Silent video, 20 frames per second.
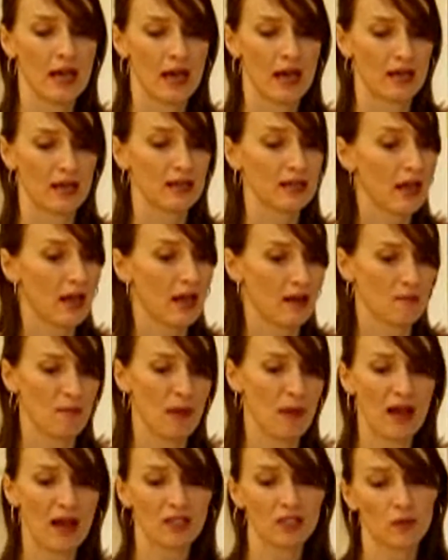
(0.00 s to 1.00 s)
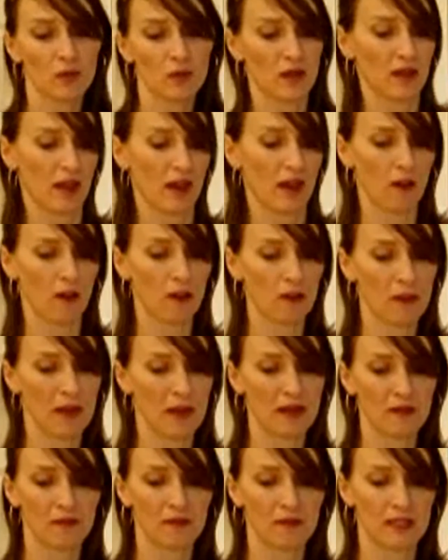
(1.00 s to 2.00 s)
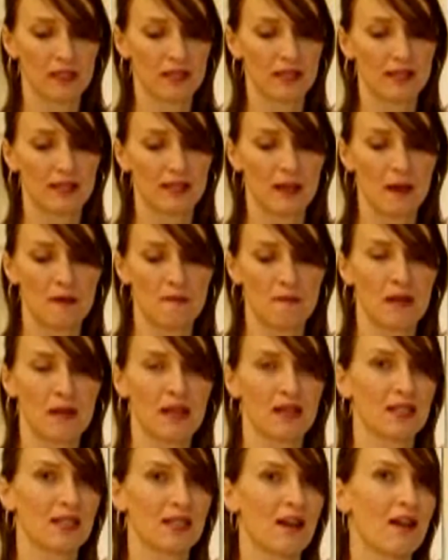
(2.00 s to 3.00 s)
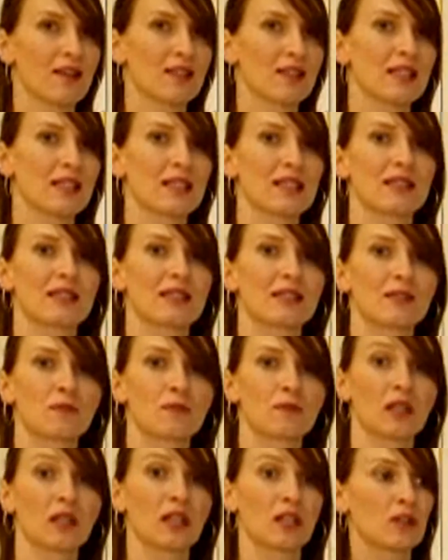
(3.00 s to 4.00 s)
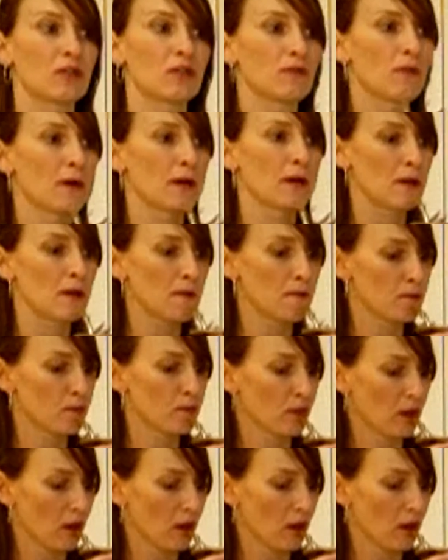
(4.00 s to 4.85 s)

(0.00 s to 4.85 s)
And again, packed with health benefits, antioxidants. It's really good for you.